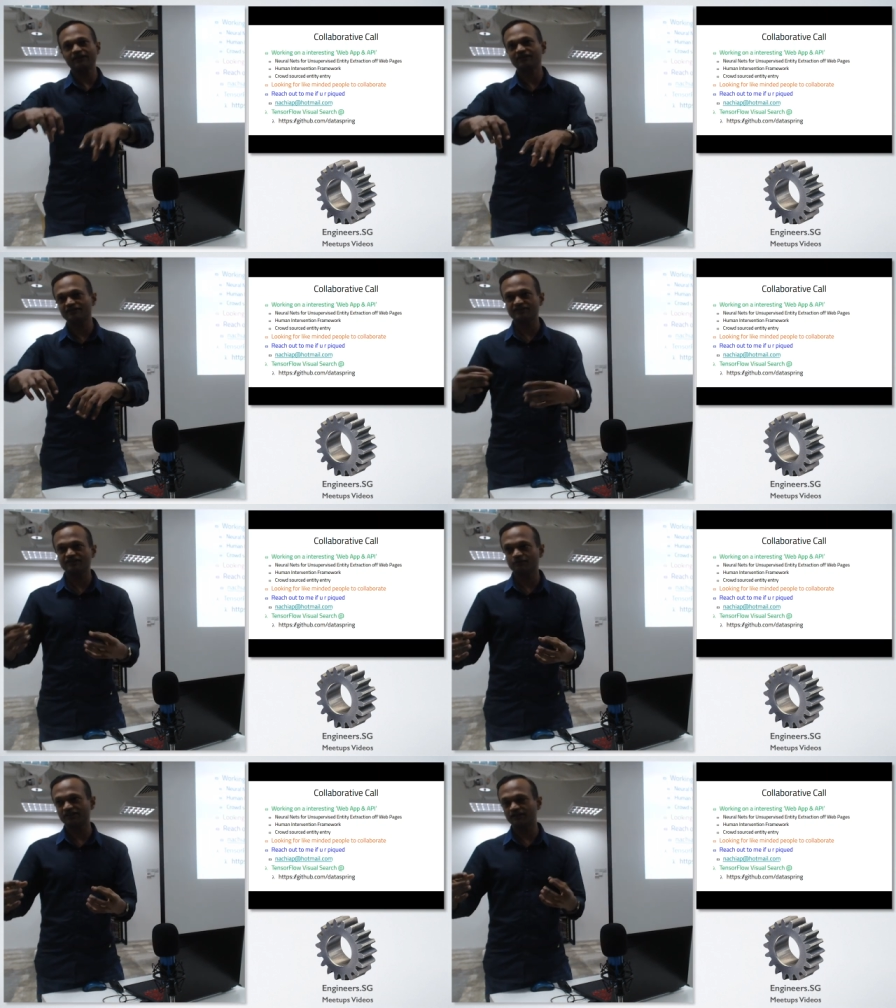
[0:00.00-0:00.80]
it and
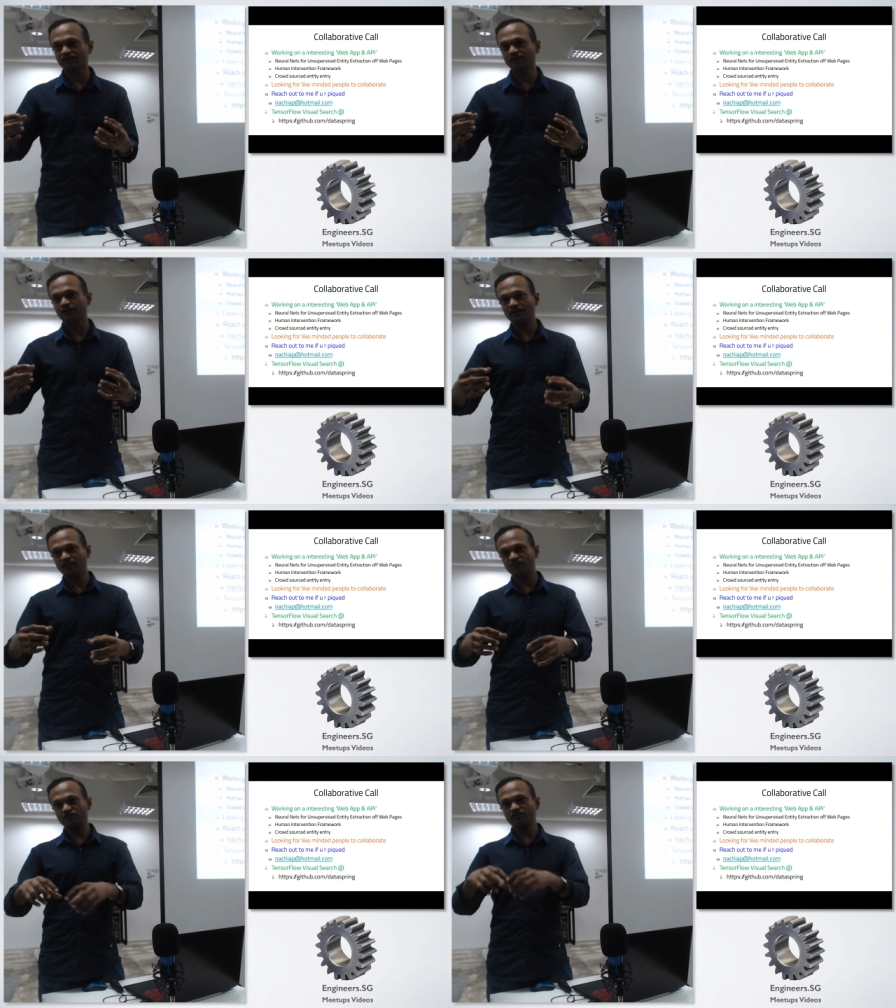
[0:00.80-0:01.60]
see whether
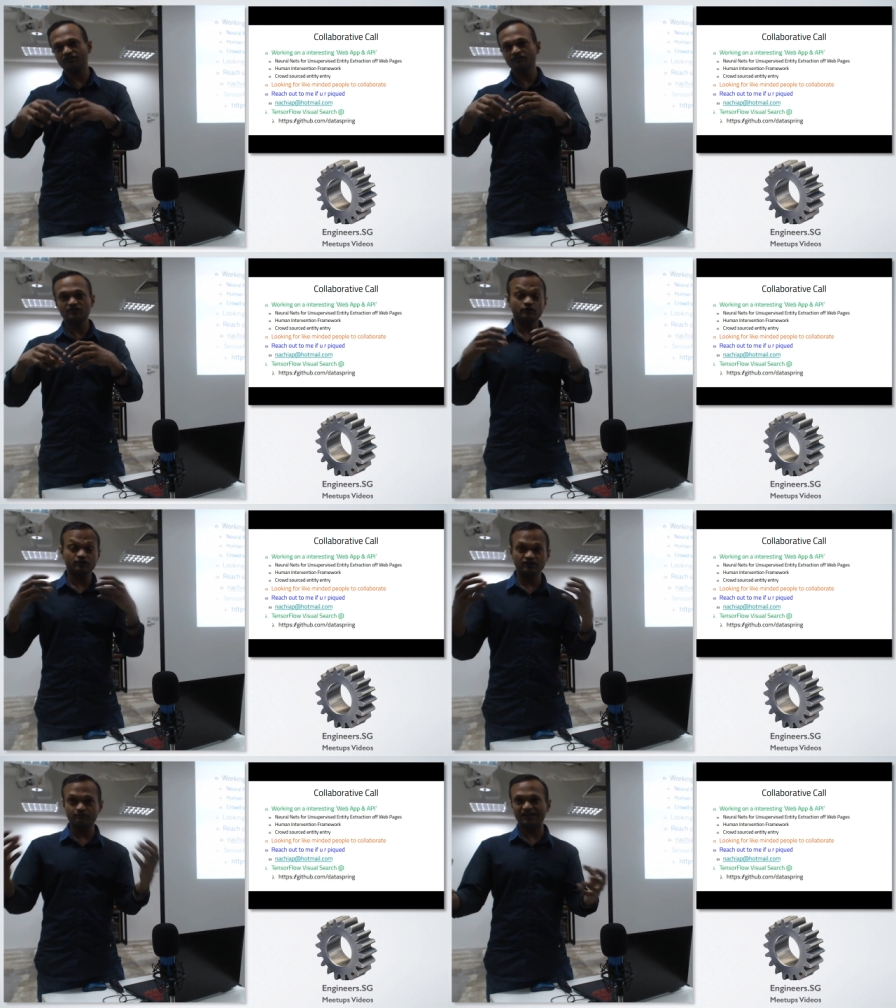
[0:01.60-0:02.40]
if, it, if it's going to
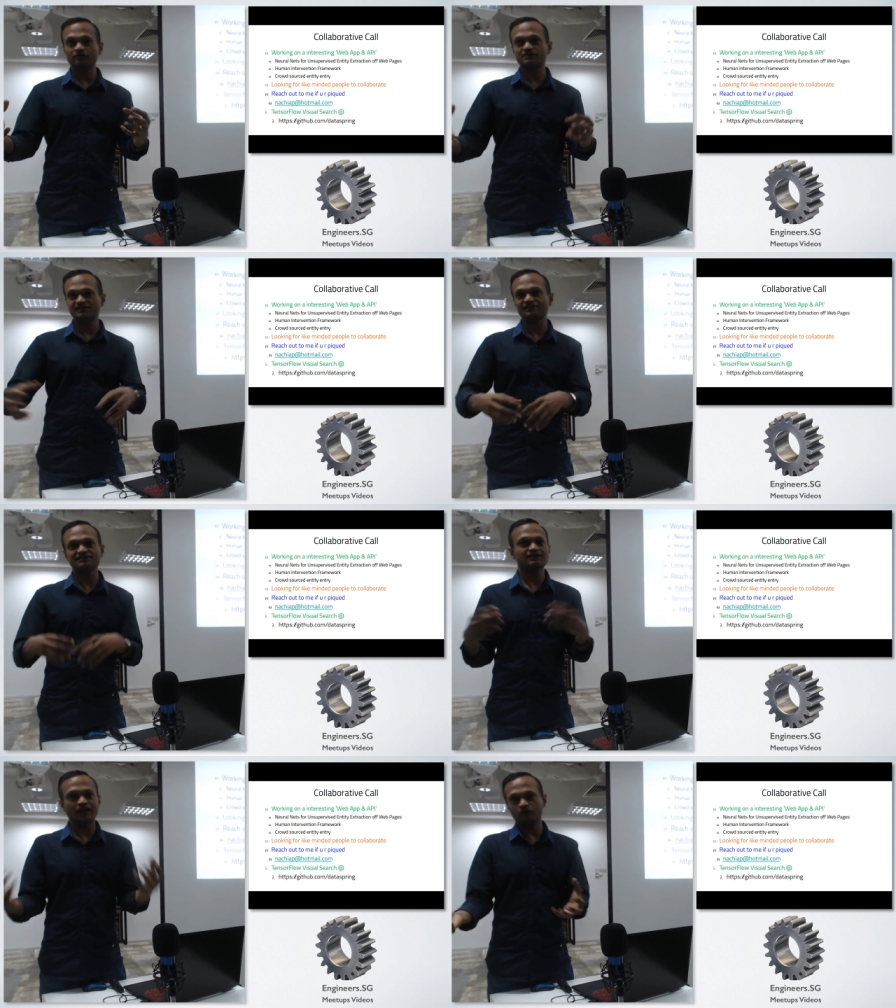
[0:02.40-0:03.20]
give better
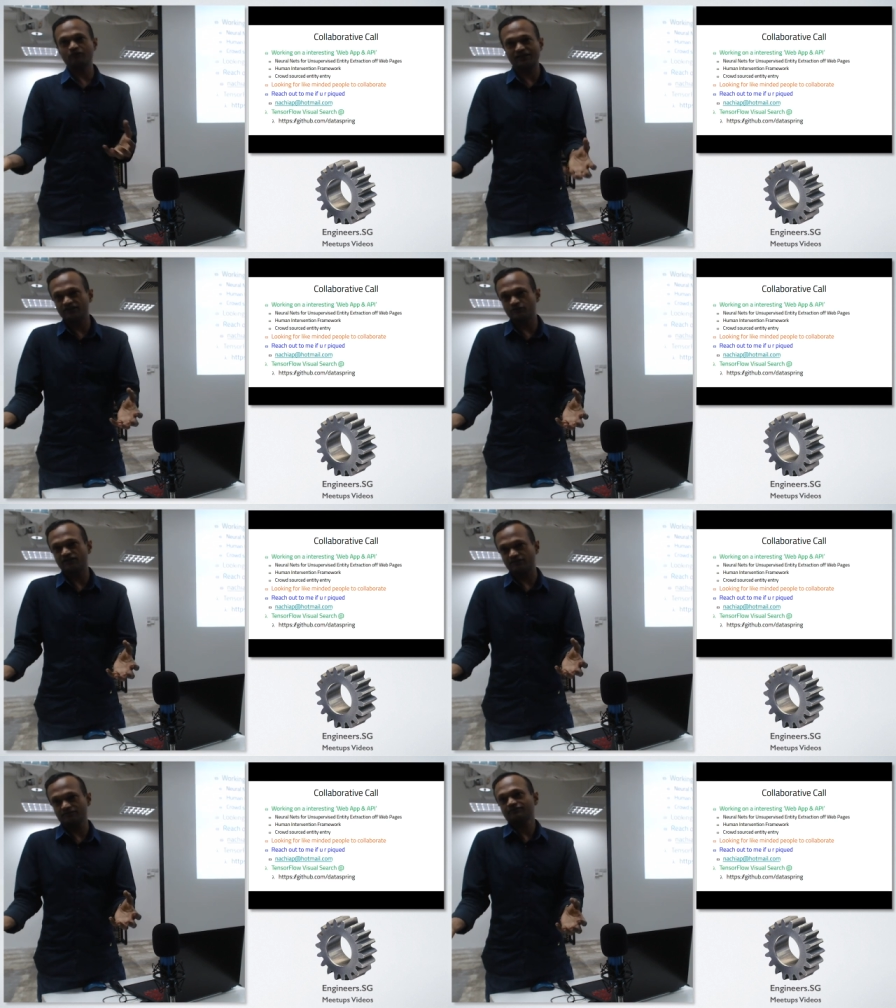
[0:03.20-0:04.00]
results, I would rather use
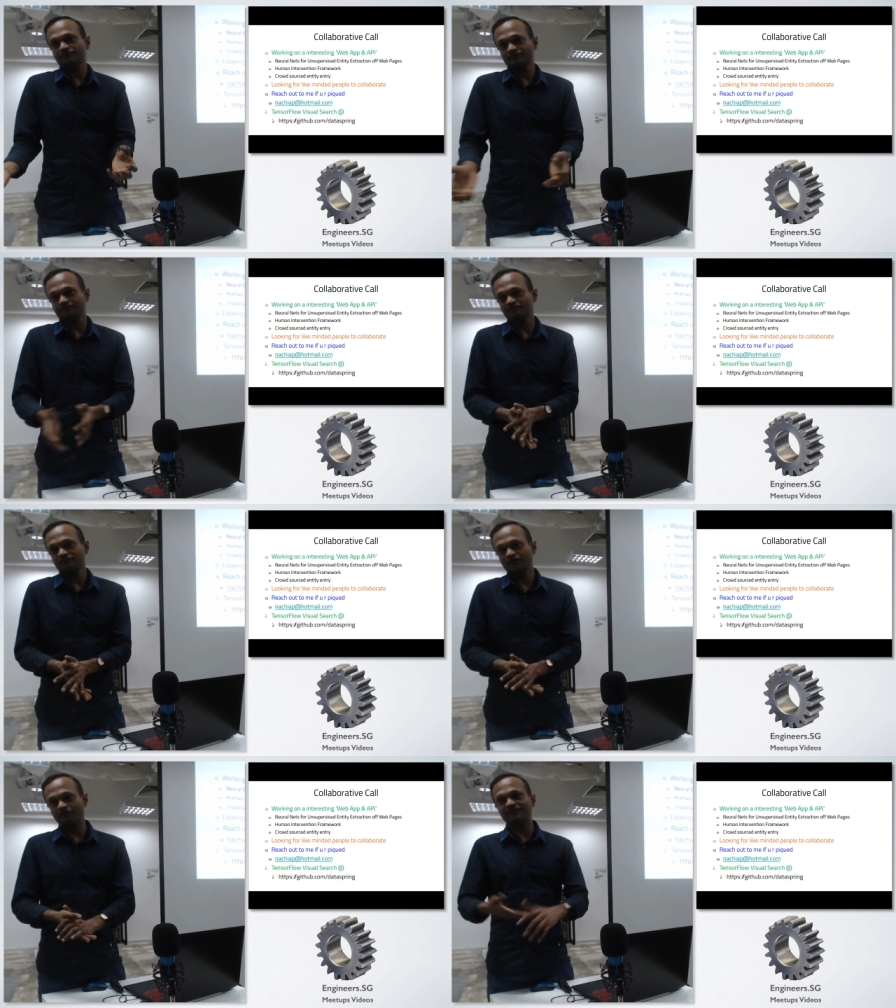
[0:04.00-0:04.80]
it
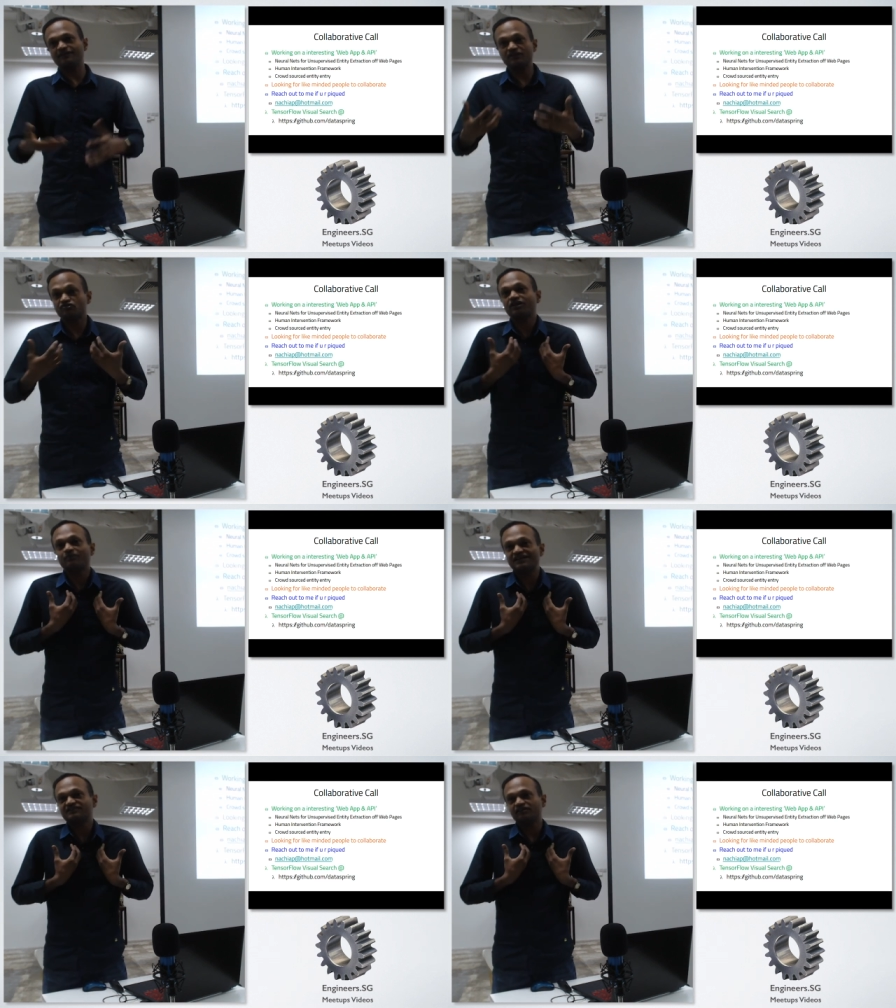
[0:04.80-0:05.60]
rather than train
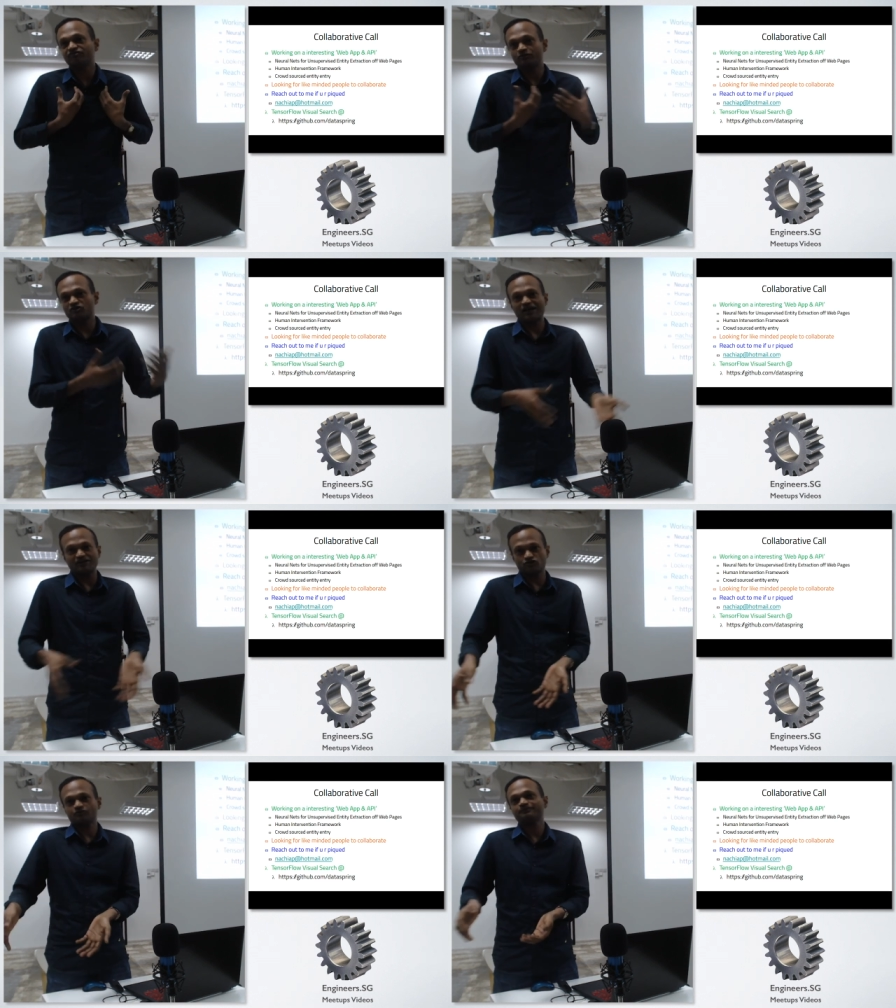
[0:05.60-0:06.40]
myself from
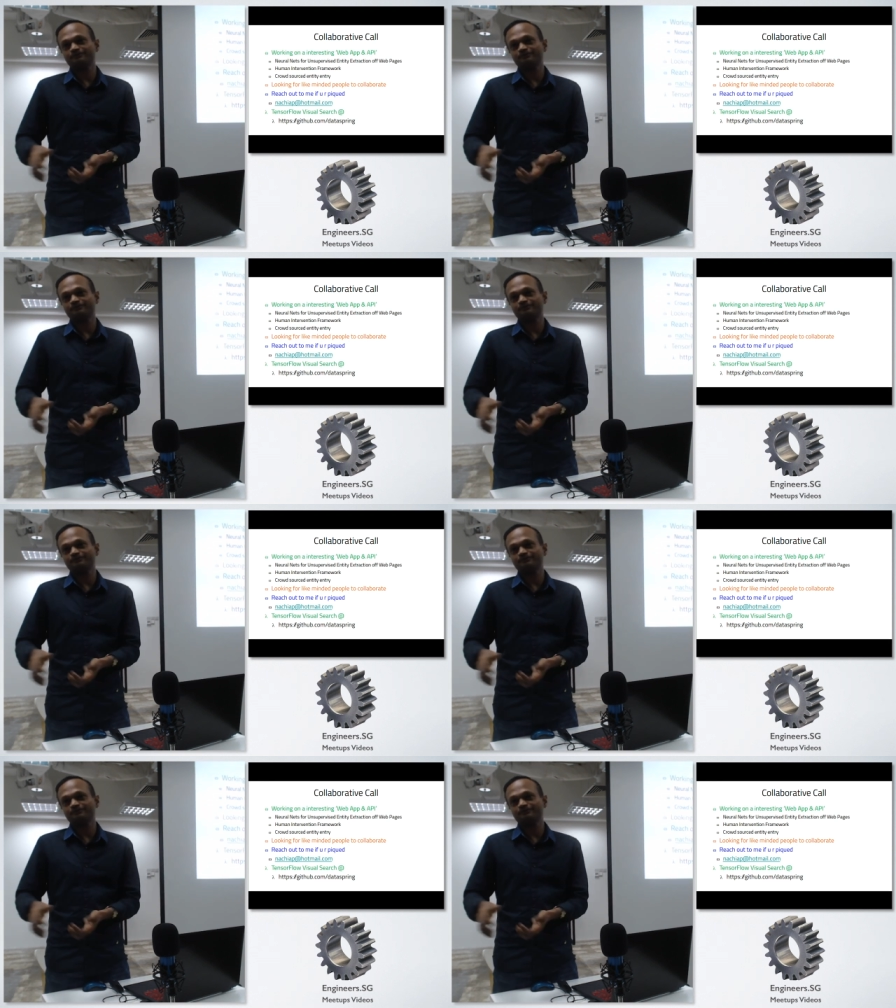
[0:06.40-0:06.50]
scratch.